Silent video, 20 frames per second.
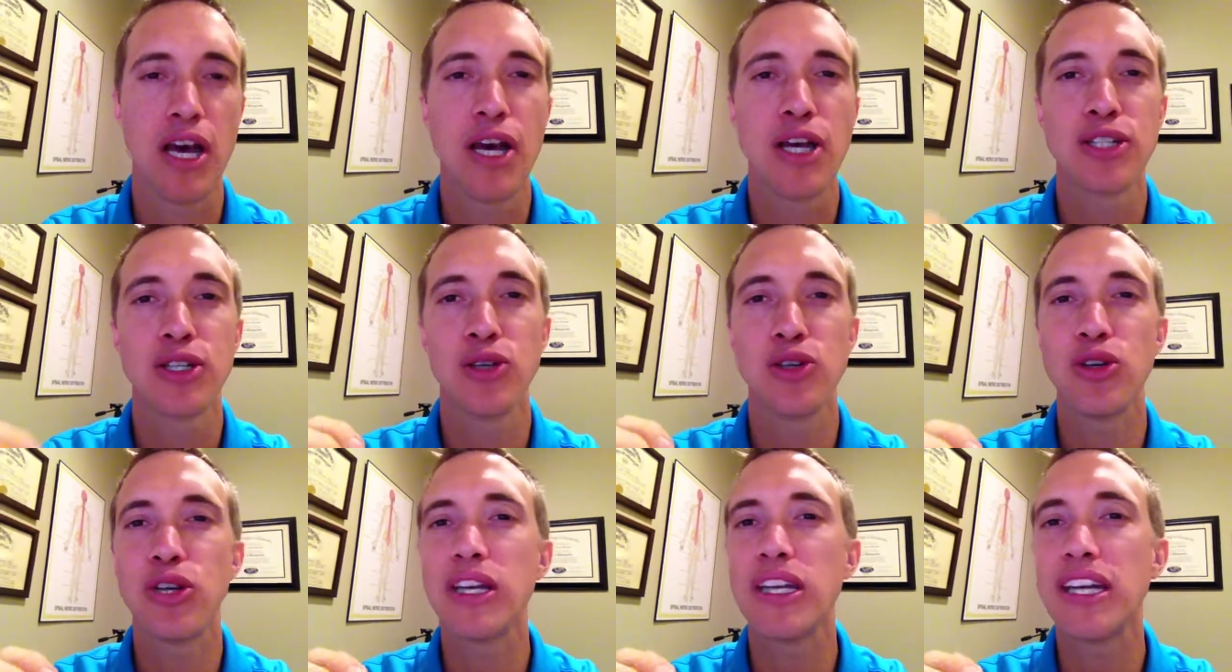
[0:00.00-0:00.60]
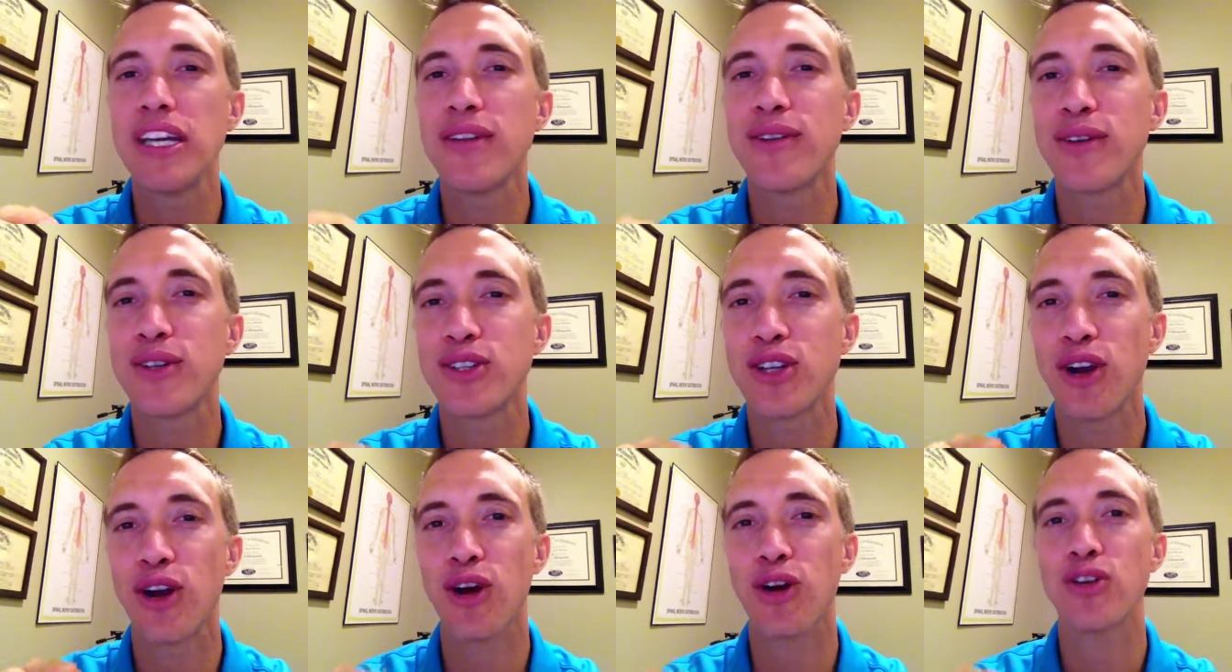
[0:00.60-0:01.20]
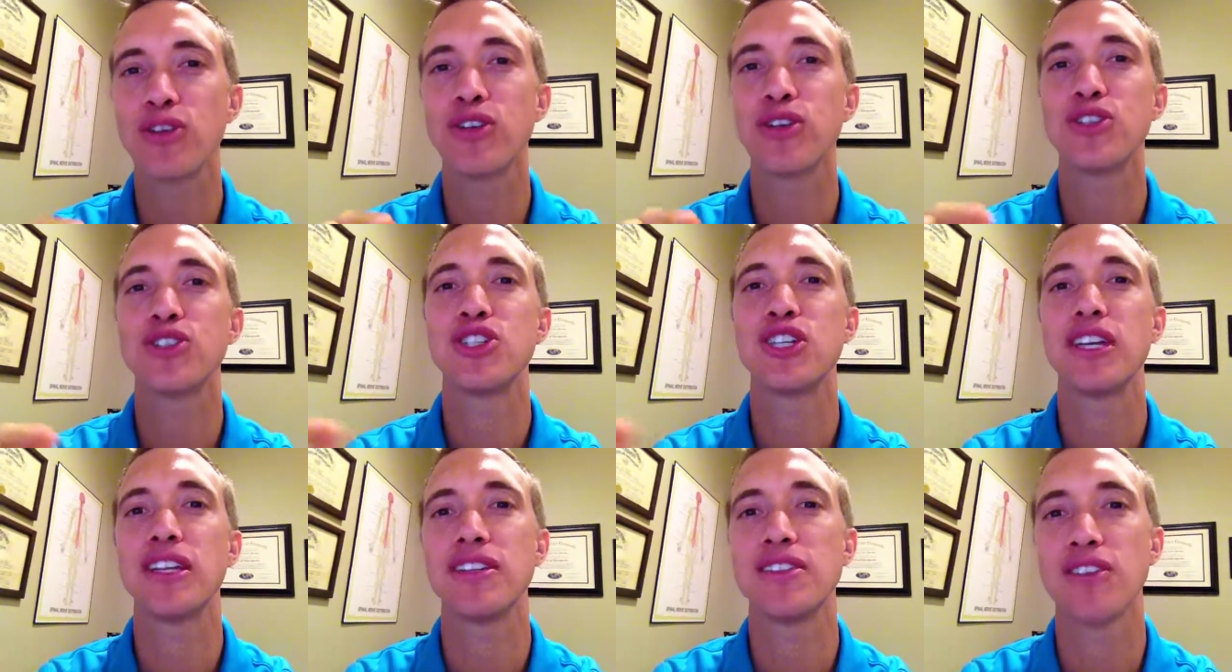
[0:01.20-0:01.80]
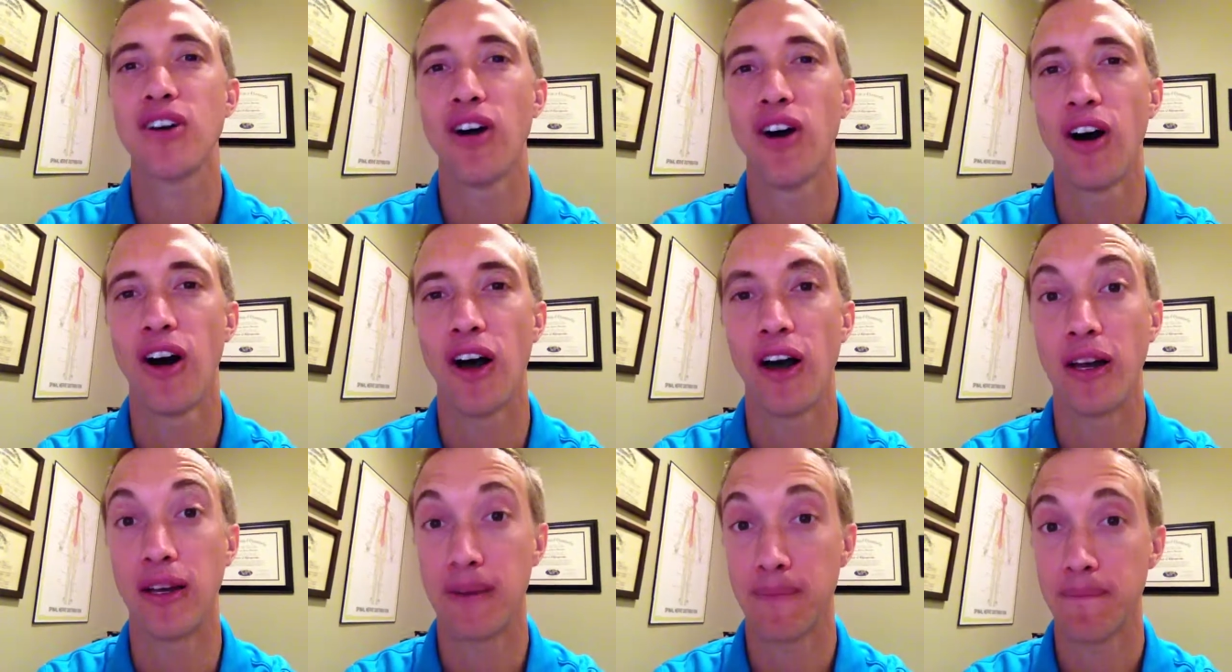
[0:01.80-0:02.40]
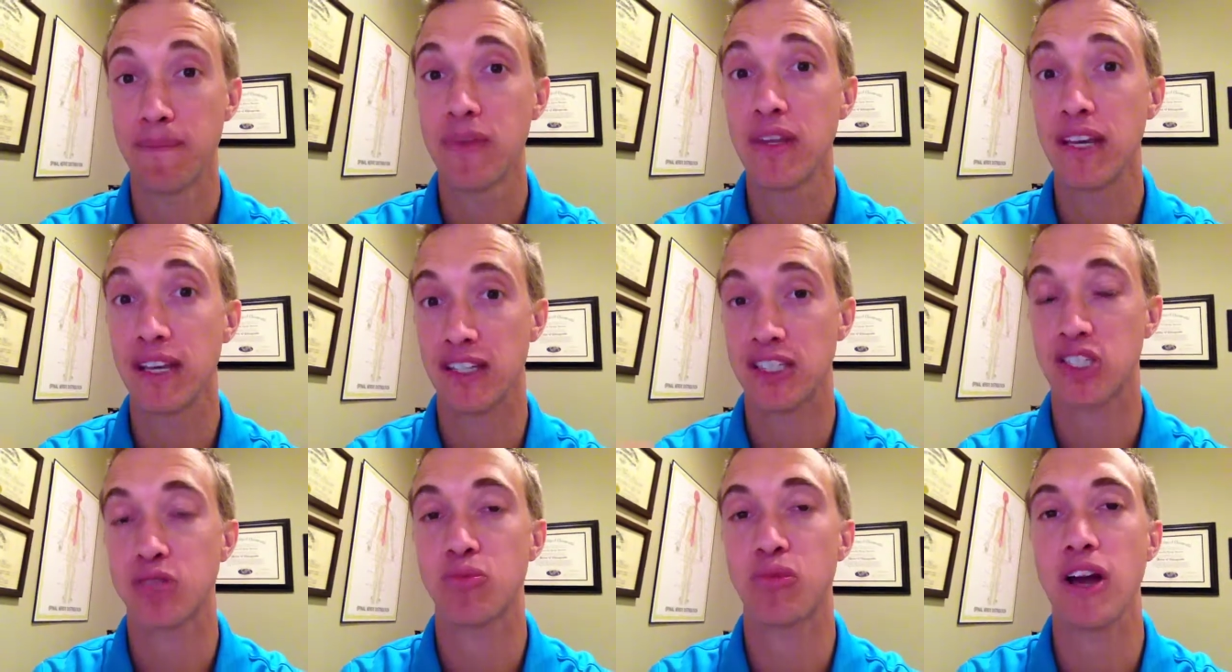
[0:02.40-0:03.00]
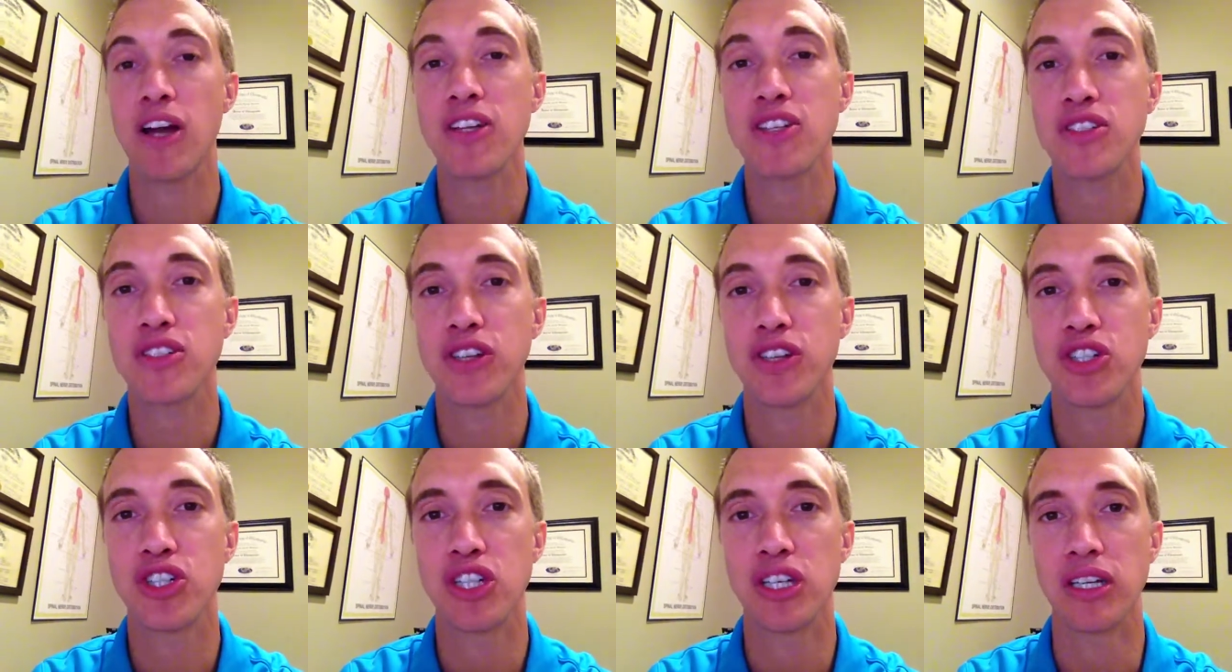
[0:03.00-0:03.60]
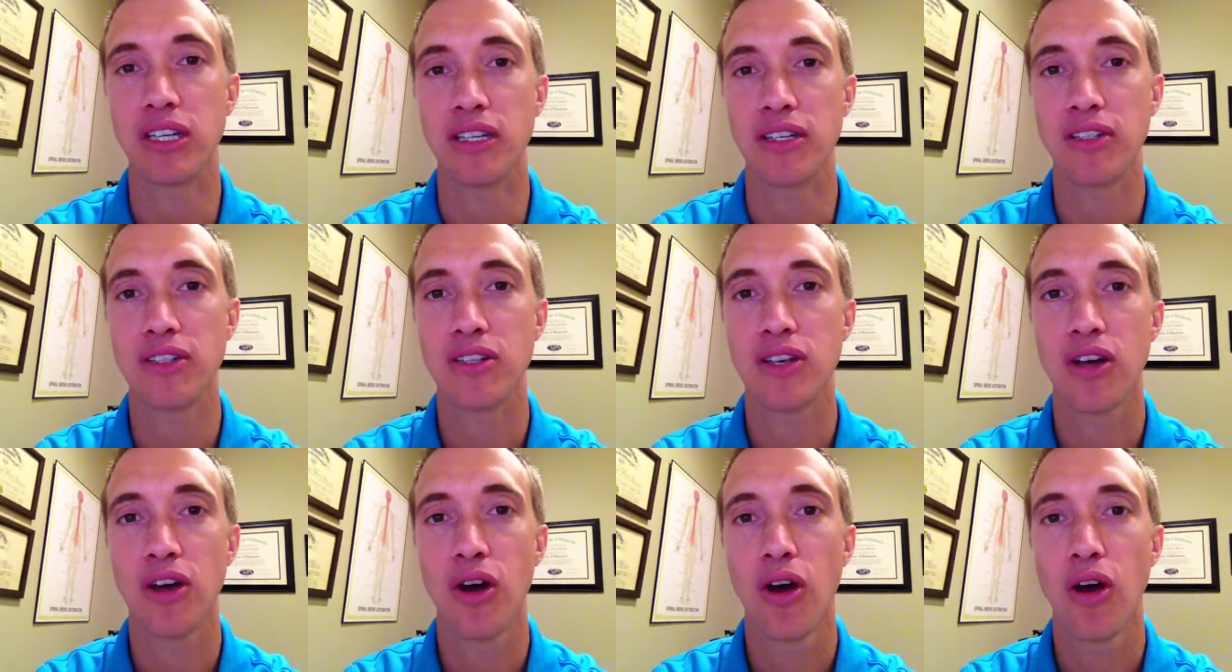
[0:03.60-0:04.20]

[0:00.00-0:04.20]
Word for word: So you can either turn your genes on express your genes,